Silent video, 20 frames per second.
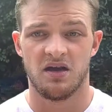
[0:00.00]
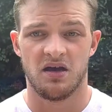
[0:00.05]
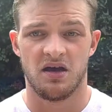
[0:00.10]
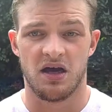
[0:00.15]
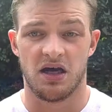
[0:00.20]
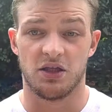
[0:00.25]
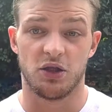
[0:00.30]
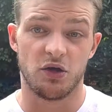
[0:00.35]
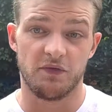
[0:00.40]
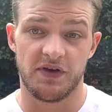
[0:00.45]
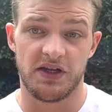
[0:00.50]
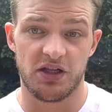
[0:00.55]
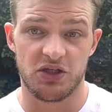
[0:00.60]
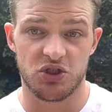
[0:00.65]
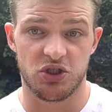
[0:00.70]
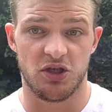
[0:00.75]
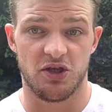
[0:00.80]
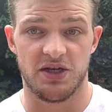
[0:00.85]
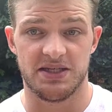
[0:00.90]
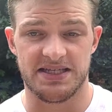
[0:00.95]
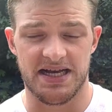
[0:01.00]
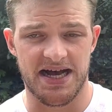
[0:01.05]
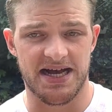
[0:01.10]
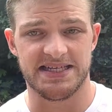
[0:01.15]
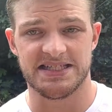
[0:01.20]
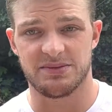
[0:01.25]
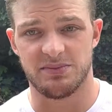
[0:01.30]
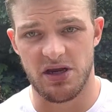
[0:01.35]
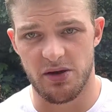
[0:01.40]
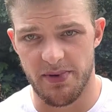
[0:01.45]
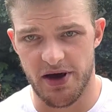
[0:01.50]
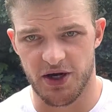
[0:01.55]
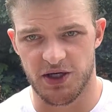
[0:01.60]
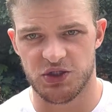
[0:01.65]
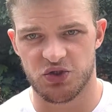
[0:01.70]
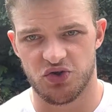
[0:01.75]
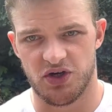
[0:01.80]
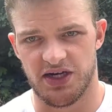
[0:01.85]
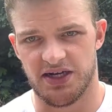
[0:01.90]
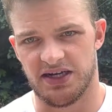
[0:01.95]
A lot of English learners ask me about
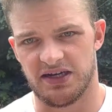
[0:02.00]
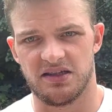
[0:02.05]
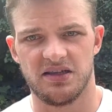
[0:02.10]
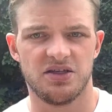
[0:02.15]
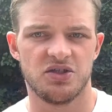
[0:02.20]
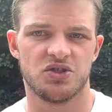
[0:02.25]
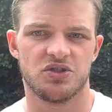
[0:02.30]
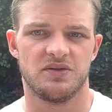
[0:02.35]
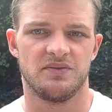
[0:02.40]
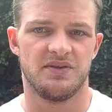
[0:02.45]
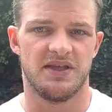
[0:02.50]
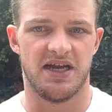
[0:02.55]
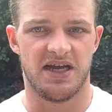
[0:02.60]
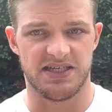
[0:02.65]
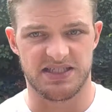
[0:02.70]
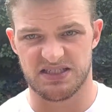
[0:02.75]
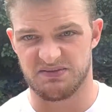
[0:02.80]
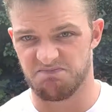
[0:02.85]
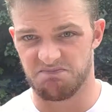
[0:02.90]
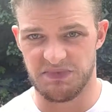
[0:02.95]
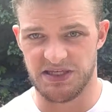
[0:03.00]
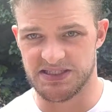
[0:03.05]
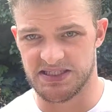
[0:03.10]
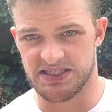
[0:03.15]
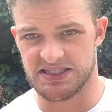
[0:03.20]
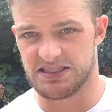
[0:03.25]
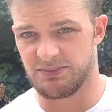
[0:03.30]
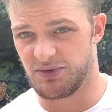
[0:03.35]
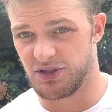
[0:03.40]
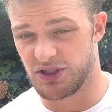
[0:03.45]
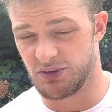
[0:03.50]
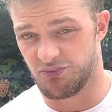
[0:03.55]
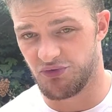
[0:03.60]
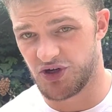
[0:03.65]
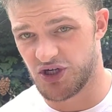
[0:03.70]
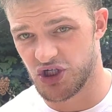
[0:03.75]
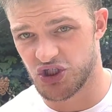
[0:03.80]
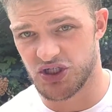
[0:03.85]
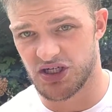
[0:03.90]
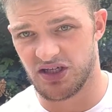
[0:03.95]
Australian English. They ask, is it similar to
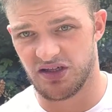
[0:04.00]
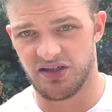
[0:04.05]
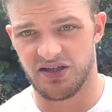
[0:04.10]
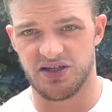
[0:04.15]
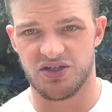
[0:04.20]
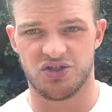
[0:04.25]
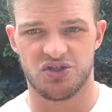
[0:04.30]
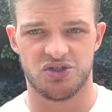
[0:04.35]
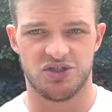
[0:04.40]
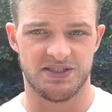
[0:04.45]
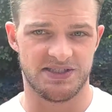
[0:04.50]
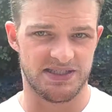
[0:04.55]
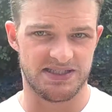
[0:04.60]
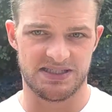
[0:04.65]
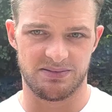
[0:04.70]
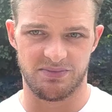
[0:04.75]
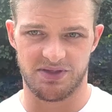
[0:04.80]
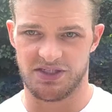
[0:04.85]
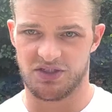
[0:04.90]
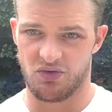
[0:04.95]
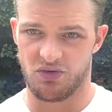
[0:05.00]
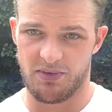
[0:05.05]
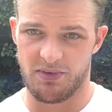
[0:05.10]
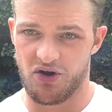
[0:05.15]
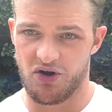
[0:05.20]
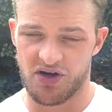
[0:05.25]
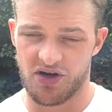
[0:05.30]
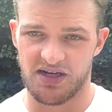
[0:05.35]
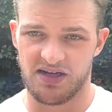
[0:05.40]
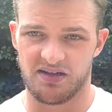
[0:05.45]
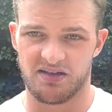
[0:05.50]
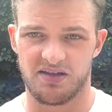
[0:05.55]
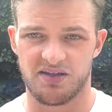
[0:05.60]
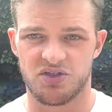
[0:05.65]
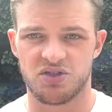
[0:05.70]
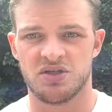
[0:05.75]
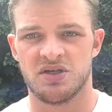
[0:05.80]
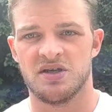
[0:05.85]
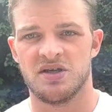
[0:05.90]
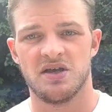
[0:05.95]
British English? Is it similar to American
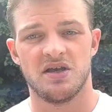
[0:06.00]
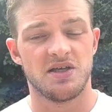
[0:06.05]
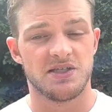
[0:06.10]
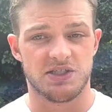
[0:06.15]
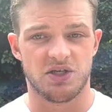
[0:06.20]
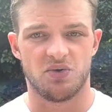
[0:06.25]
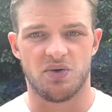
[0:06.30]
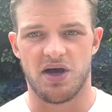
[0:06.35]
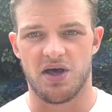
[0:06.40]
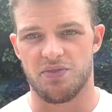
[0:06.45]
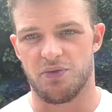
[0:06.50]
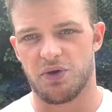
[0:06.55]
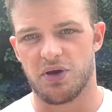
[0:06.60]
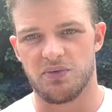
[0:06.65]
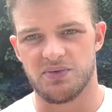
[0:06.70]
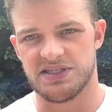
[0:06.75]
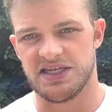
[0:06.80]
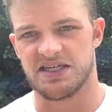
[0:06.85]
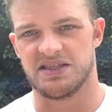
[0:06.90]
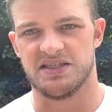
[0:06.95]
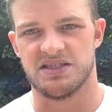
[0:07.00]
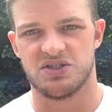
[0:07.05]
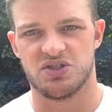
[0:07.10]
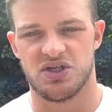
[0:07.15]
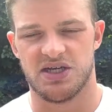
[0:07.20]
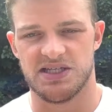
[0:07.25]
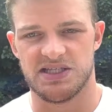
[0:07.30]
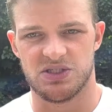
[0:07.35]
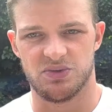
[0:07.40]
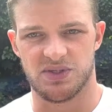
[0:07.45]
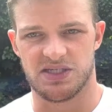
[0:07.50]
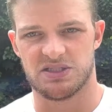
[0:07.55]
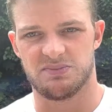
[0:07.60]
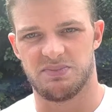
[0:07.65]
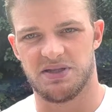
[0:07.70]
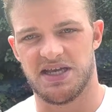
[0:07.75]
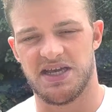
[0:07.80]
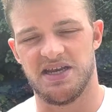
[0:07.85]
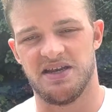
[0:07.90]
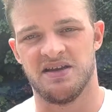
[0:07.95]
English? So I thought I would take this chance to
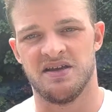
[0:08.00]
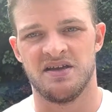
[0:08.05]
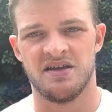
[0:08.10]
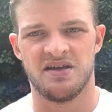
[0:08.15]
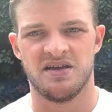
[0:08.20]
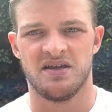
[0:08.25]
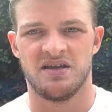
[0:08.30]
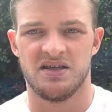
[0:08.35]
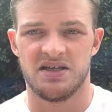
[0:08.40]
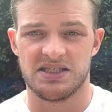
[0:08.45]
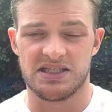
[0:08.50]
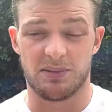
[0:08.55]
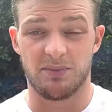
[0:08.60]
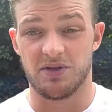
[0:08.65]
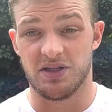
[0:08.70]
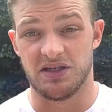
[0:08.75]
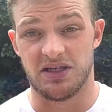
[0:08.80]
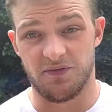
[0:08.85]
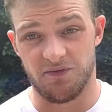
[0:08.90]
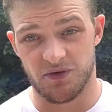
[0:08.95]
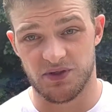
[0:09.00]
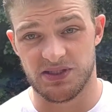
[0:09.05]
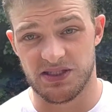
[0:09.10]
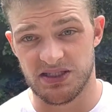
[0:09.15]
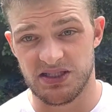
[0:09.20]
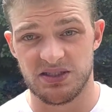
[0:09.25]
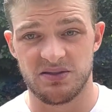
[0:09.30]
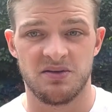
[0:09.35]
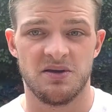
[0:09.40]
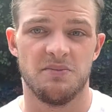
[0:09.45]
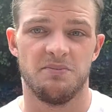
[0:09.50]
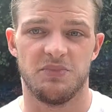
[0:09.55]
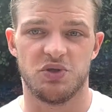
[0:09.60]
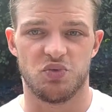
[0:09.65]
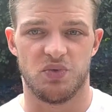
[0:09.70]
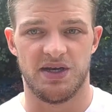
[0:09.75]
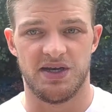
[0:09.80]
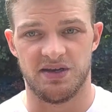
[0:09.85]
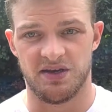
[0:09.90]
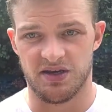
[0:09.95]
explain some of the differences
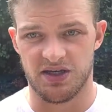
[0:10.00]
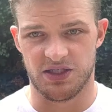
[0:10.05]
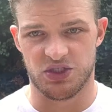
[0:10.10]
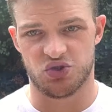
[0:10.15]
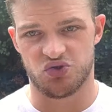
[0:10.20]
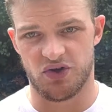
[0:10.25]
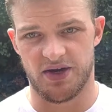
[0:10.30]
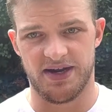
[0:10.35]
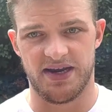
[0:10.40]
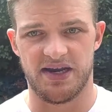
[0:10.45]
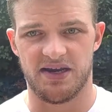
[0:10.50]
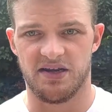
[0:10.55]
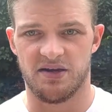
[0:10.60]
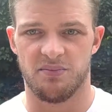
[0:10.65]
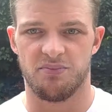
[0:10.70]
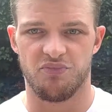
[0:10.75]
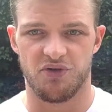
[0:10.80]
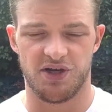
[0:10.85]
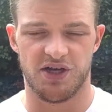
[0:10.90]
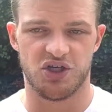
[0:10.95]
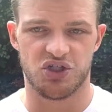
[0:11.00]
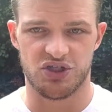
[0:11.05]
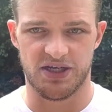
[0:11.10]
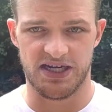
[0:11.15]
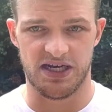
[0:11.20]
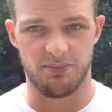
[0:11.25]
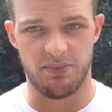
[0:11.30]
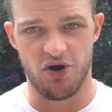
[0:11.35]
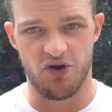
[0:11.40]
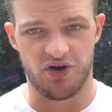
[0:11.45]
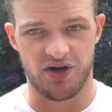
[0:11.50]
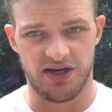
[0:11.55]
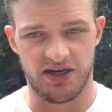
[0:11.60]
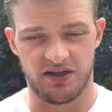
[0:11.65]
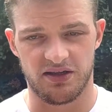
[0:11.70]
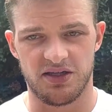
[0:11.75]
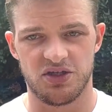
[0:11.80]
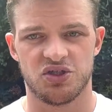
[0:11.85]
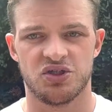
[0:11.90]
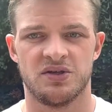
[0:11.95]
between Australian, British, and American
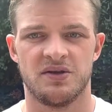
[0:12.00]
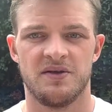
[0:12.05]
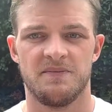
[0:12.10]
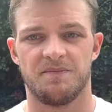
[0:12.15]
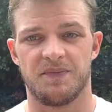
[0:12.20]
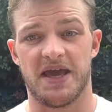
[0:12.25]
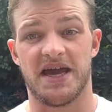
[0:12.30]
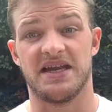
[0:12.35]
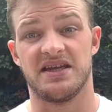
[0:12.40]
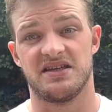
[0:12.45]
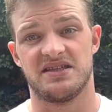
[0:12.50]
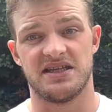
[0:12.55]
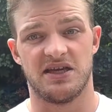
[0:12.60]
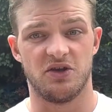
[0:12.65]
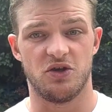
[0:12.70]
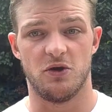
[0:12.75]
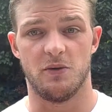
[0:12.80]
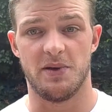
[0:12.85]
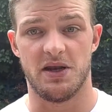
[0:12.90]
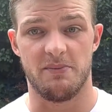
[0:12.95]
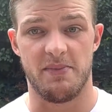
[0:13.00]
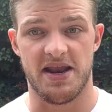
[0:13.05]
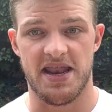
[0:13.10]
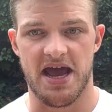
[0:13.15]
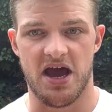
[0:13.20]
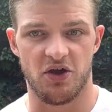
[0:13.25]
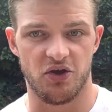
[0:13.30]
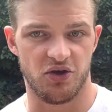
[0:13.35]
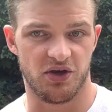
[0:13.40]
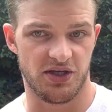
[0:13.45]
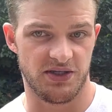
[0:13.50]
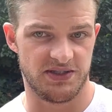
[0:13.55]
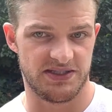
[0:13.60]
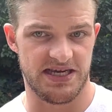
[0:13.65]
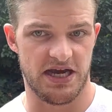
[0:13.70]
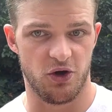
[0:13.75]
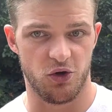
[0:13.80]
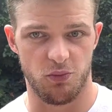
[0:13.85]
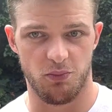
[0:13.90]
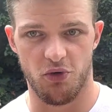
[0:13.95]
English, and to tell you a bit about how you can
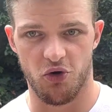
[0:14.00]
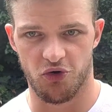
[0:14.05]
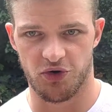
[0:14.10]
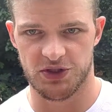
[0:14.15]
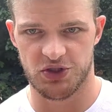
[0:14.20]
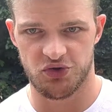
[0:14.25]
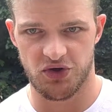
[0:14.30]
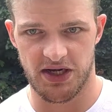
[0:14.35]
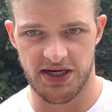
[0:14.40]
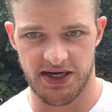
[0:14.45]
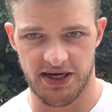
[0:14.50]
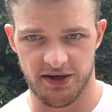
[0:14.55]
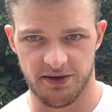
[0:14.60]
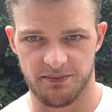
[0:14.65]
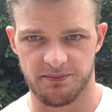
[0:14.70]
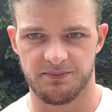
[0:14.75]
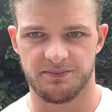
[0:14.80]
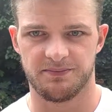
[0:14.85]
sound more Australian.